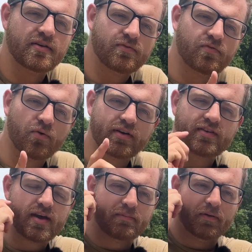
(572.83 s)
For
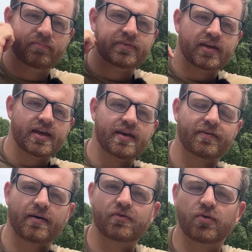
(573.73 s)
example, if
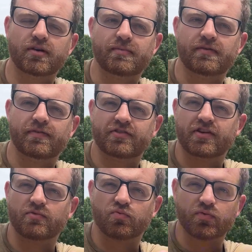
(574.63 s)
I'm going to be
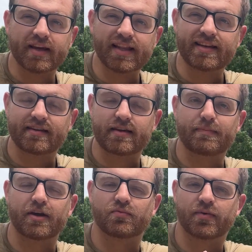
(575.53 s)
fishing really deep
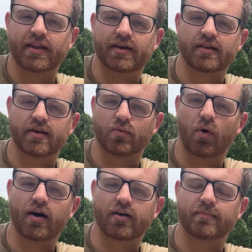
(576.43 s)
in really clear
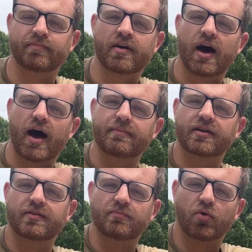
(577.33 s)
water, I'm
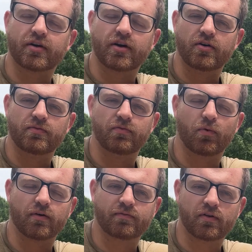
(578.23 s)
going to more go
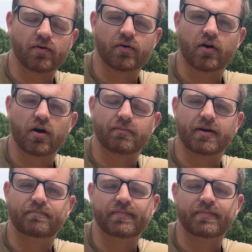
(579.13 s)
for fluorocarbon.